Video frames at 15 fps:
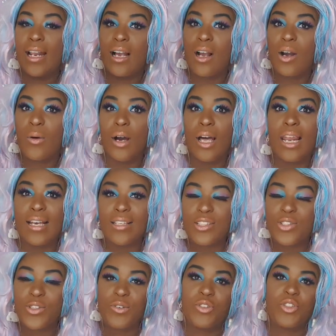Like I like
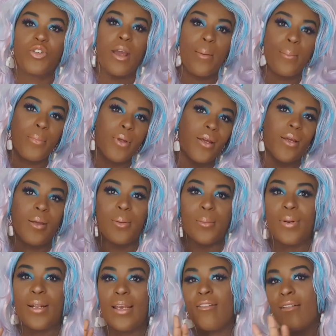to sort of try and
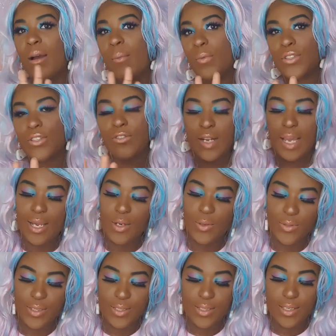play around with different
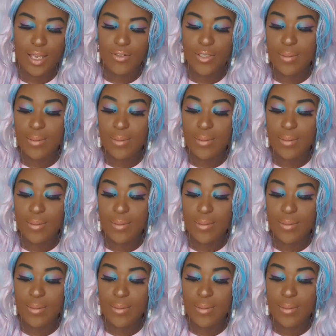angles and stuff.